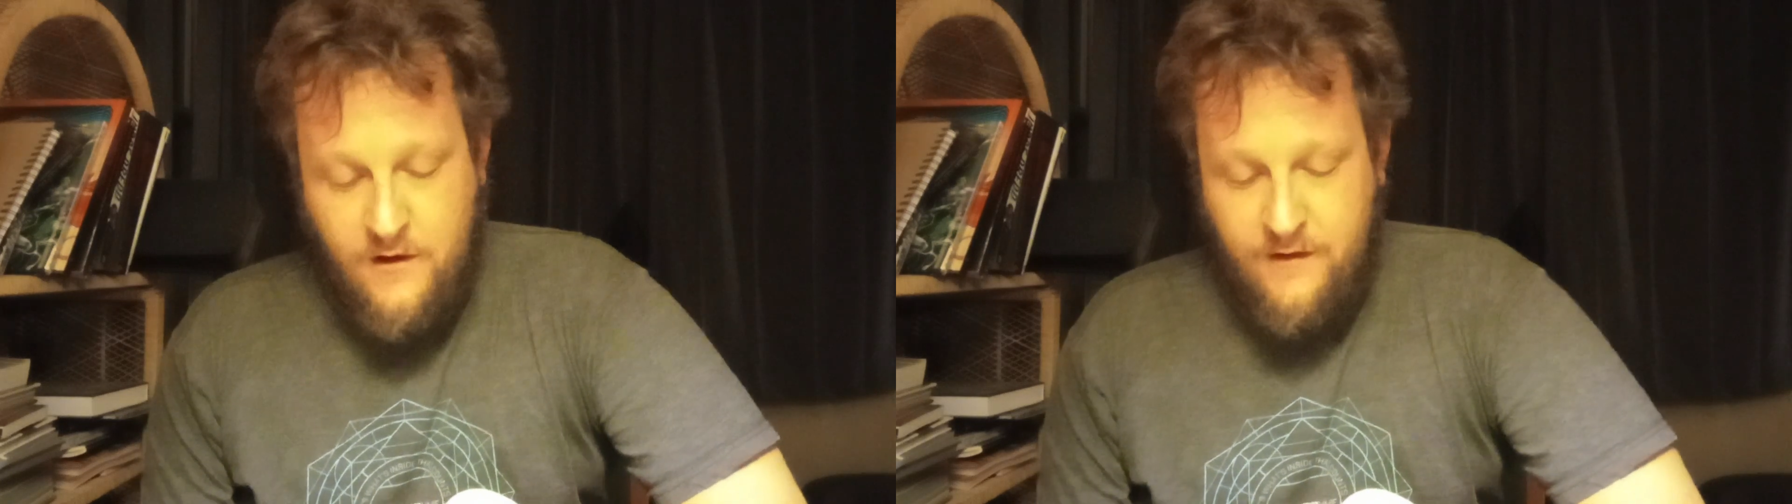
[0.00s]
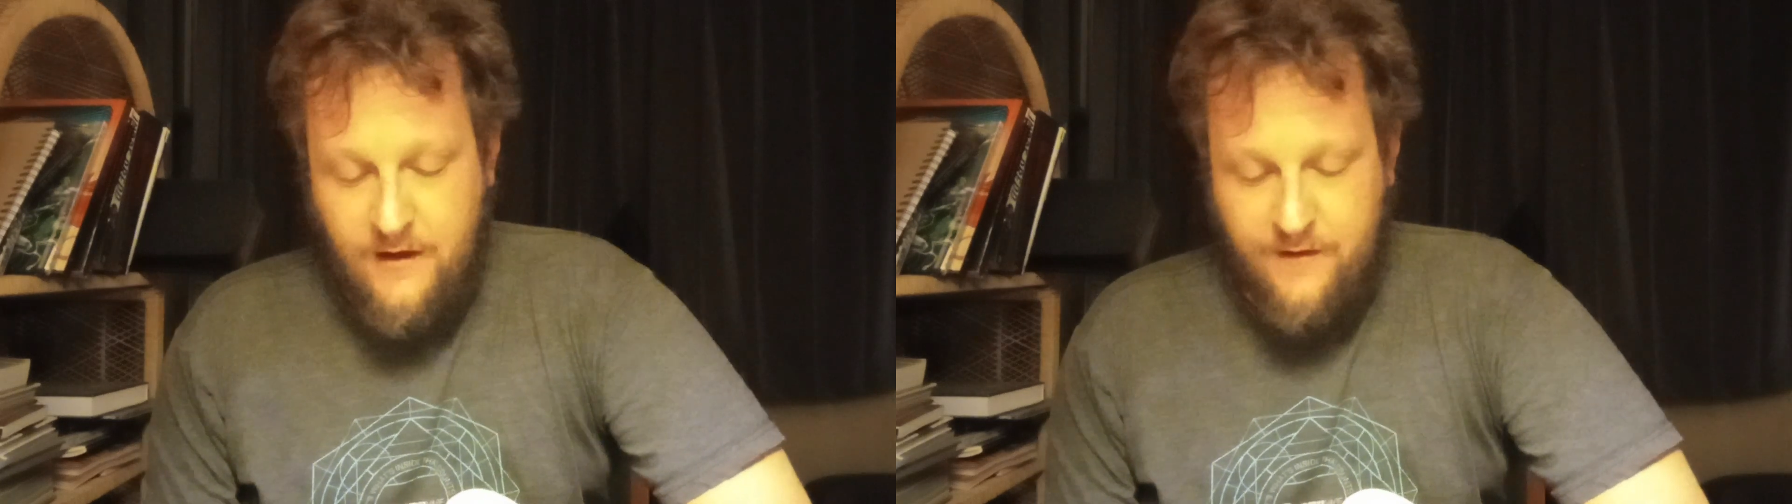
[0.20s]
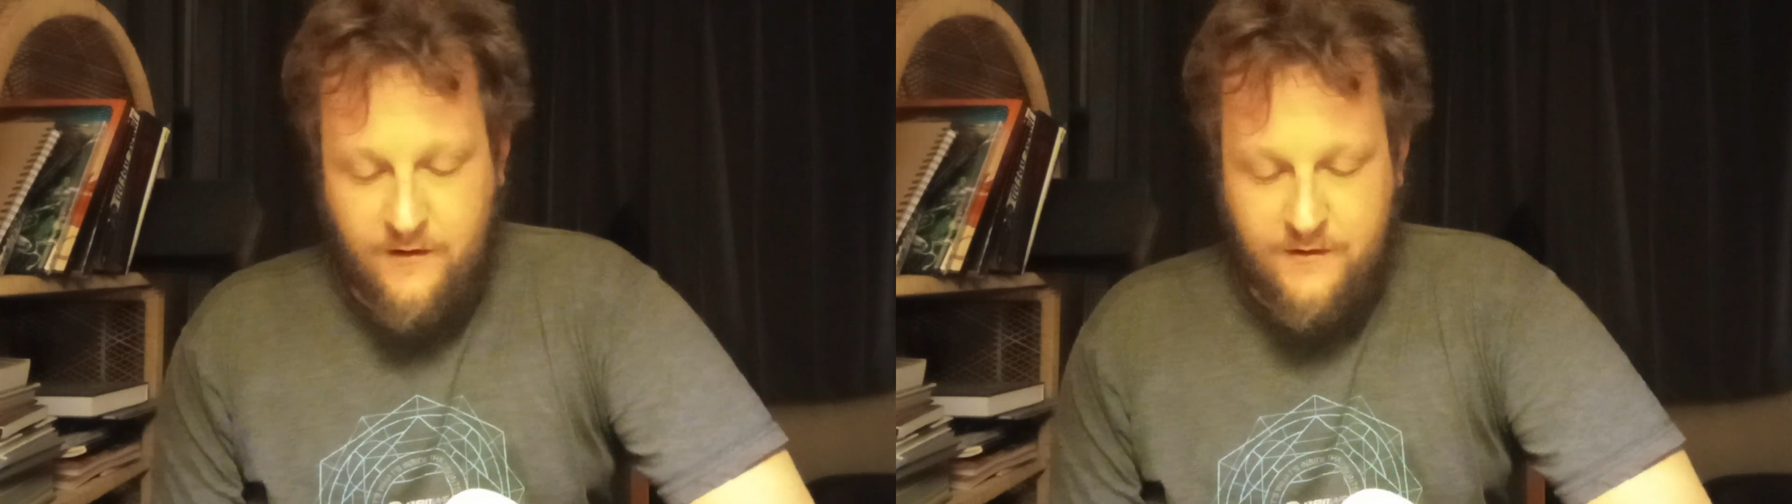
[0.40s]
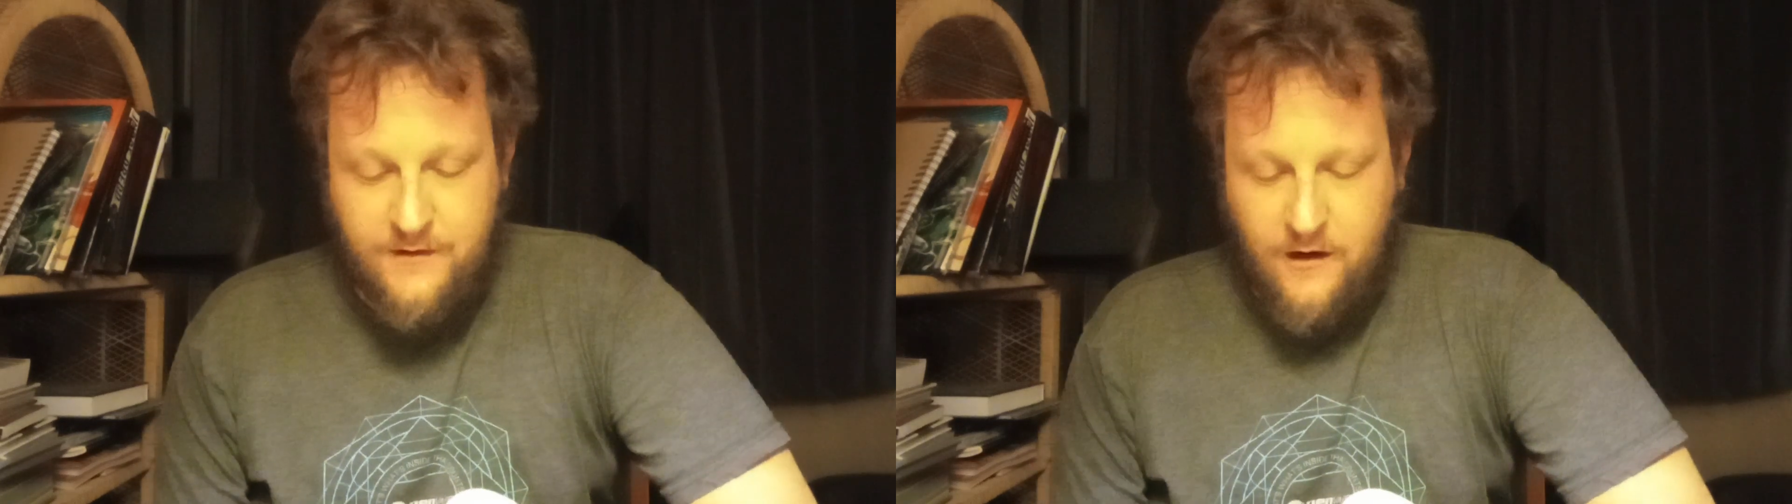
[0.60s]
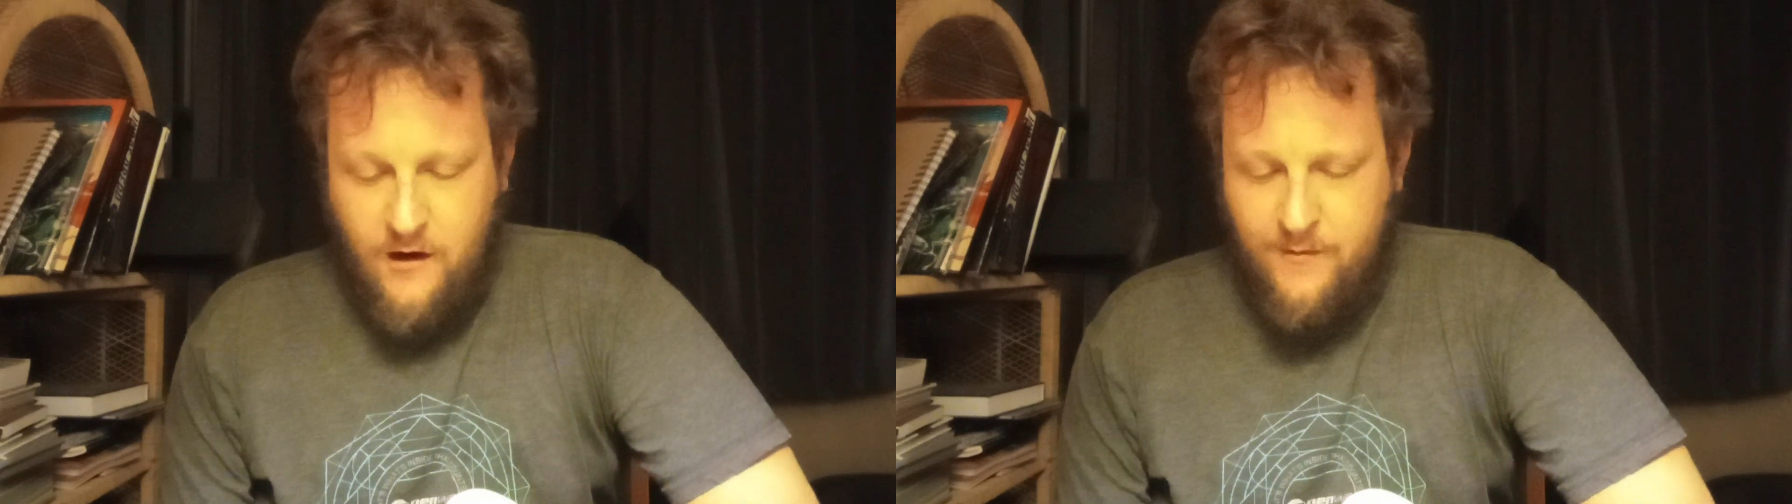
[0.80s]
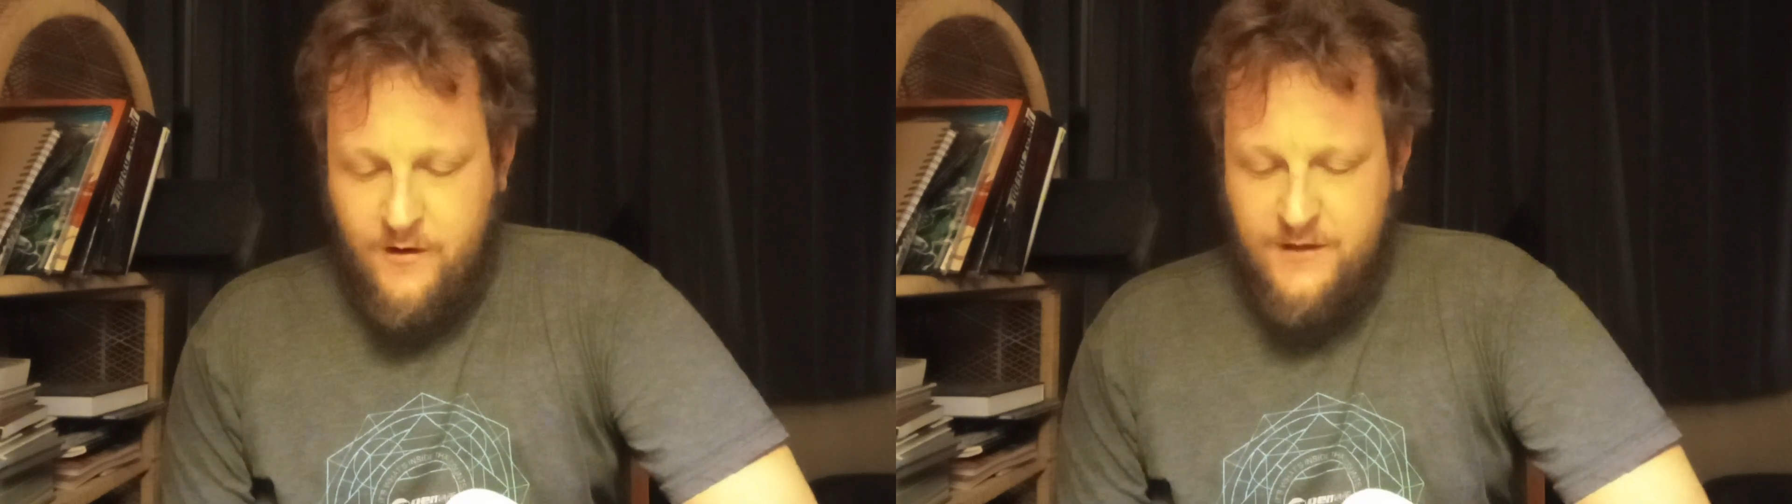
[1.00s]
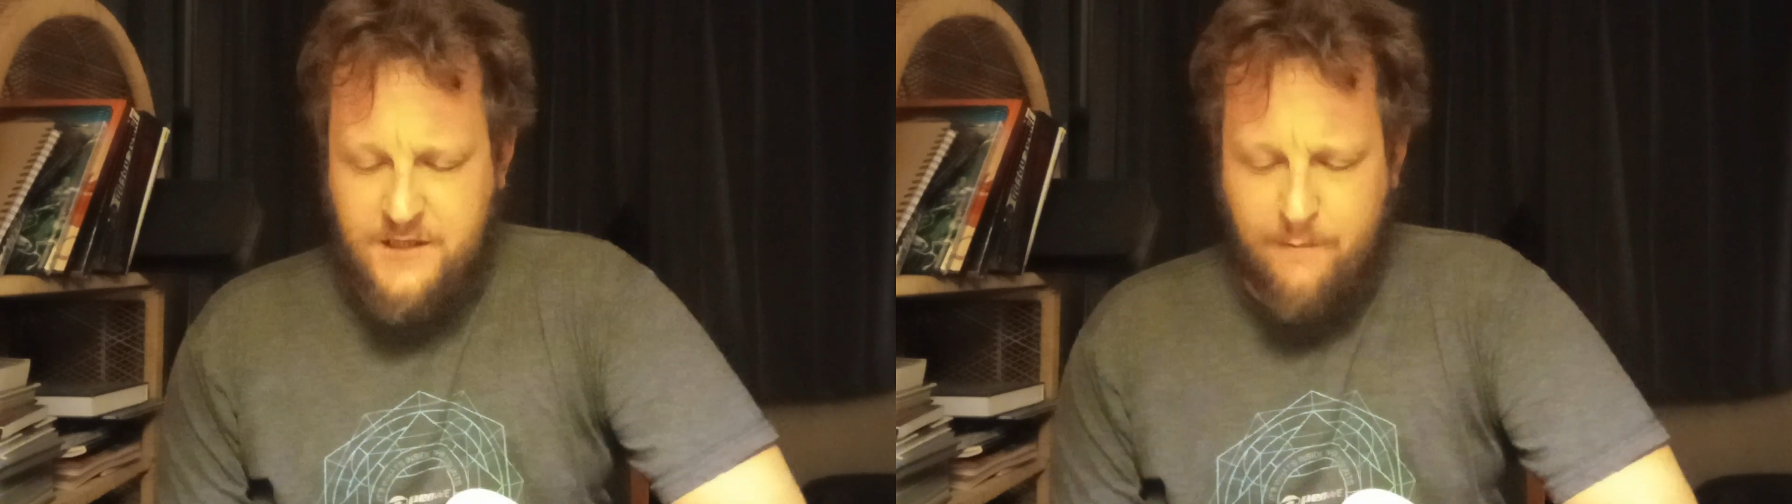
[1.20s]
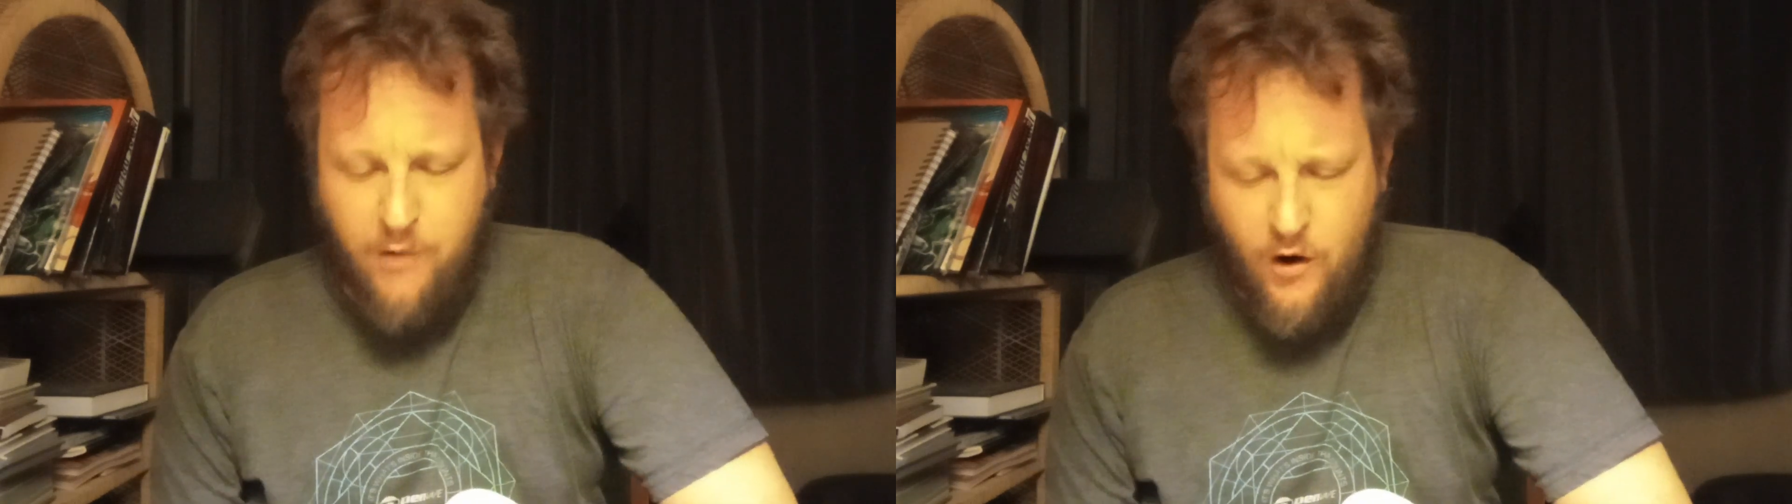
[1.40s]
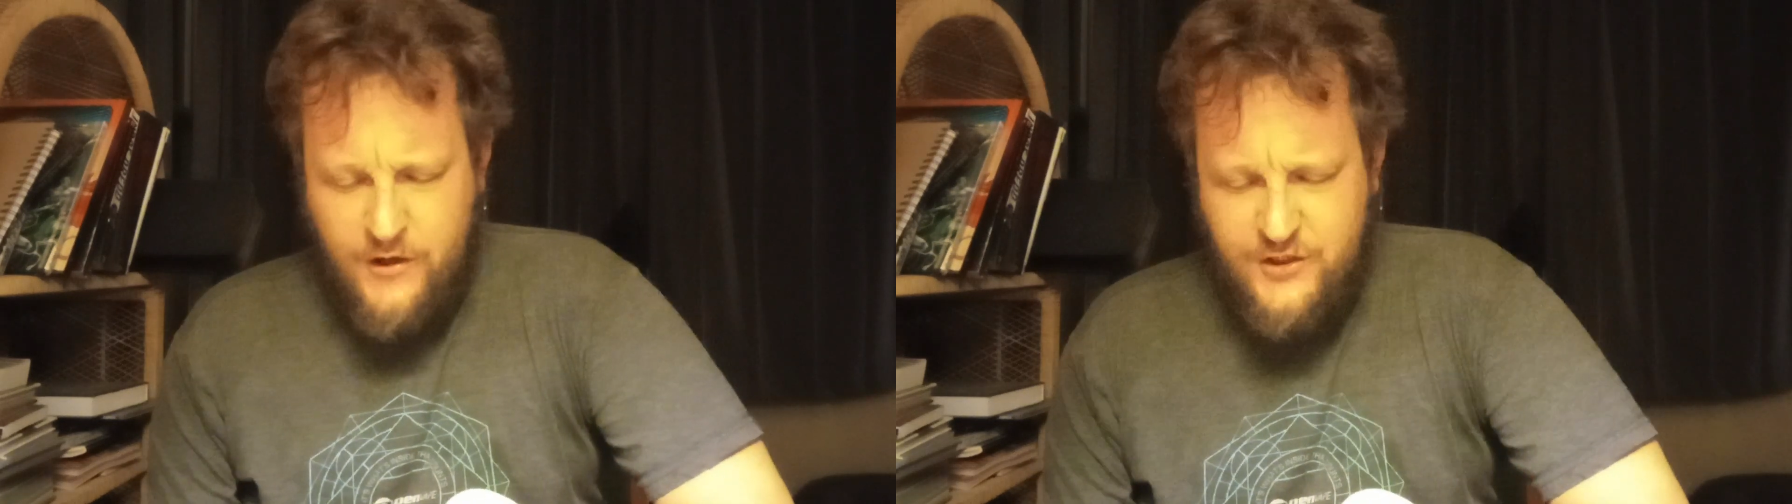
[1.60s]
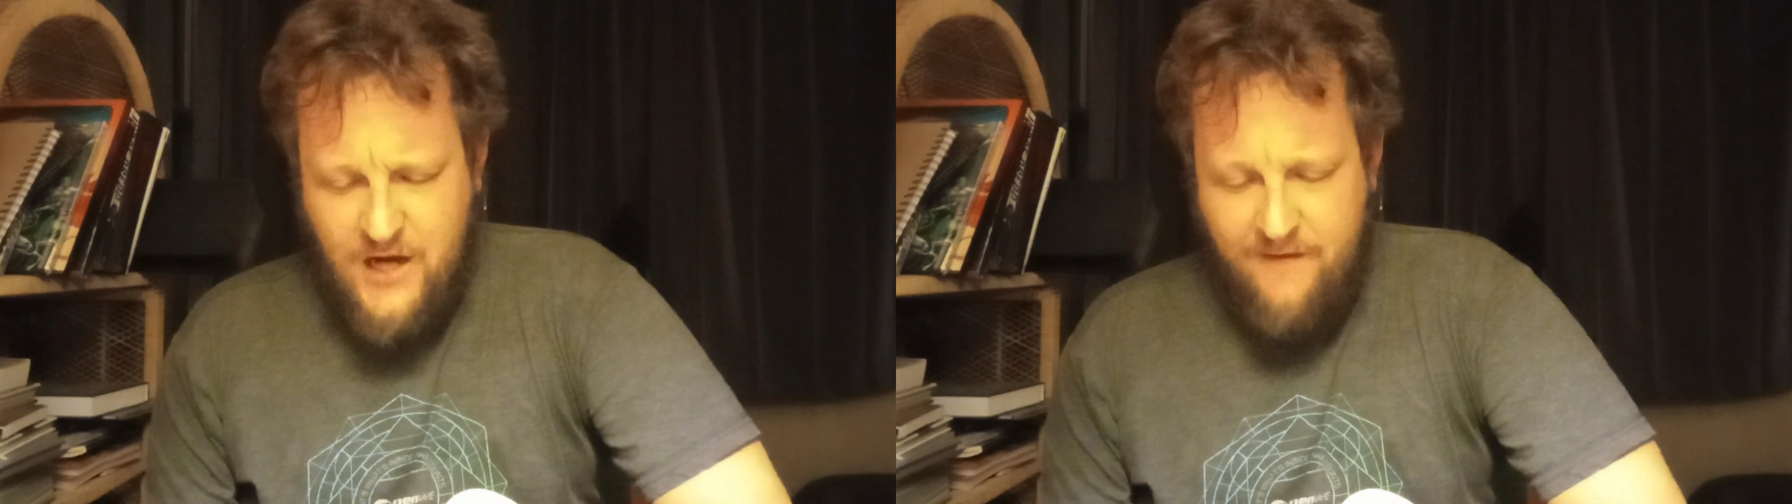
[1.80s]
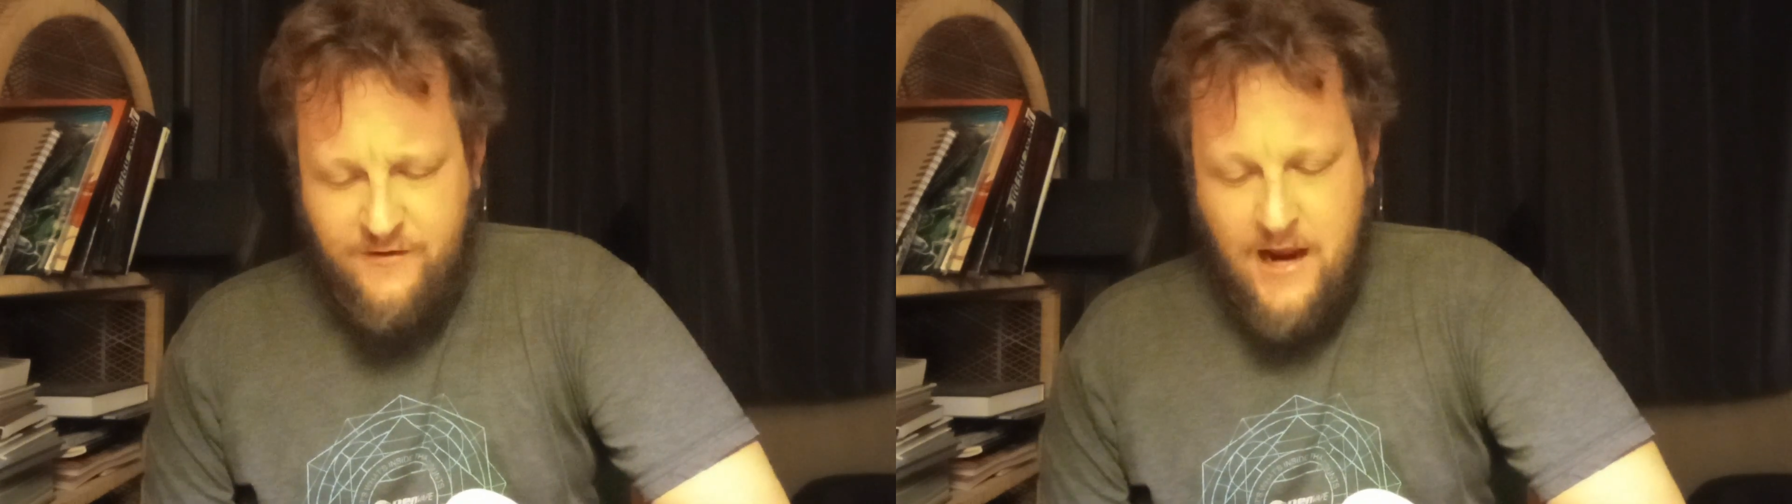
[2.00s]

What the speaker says: The other arbor is a bar, shaft,